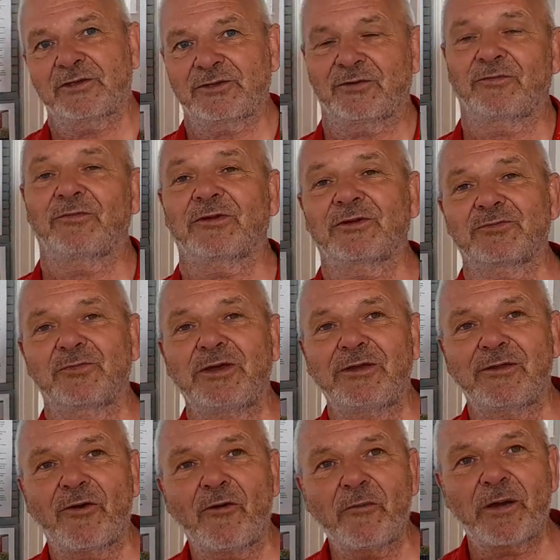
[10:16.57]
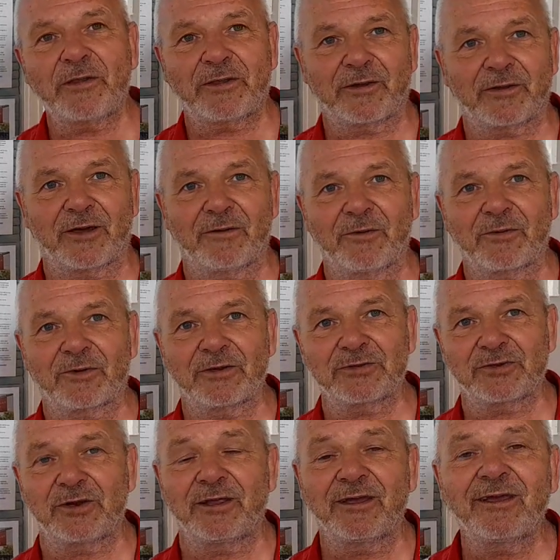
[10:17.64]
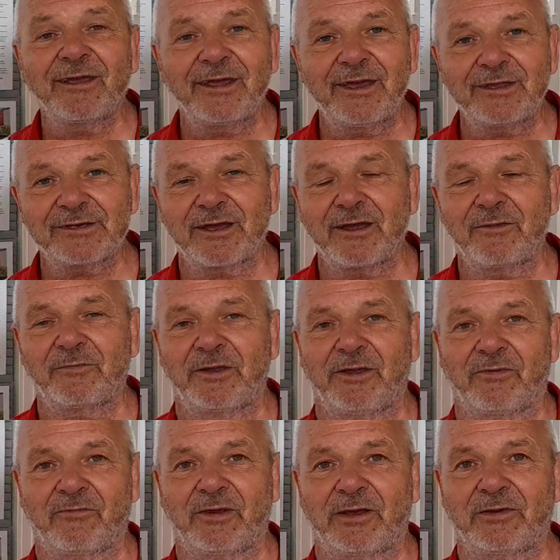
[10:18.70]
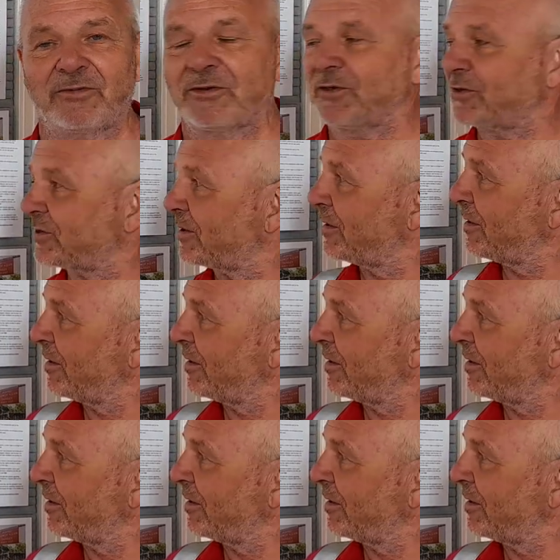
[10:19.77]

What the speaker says: So, because we know about the climate crisis already, it's happening around us.